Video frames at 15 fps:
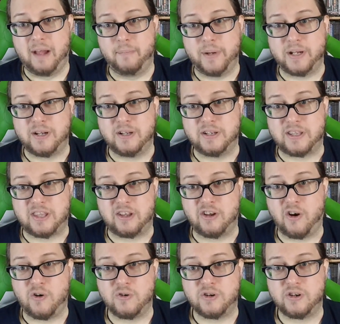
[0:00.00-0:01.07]
Because the
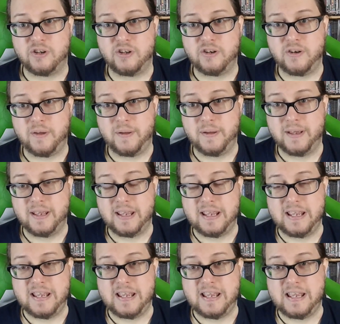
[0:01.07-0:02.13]
gold gun
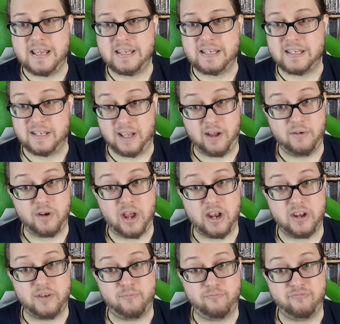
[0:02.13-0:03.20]
is, I'm
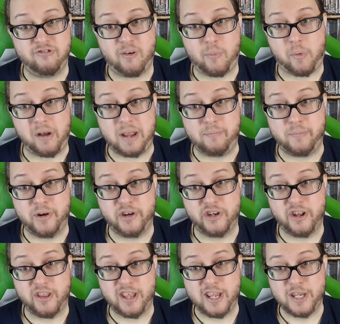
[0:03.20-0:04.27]
going to probably
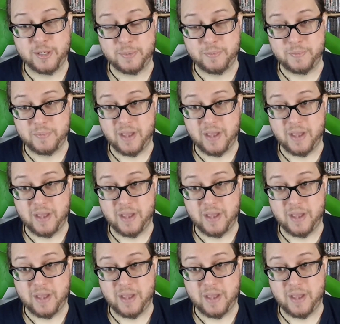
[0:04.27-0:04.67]
butcher this,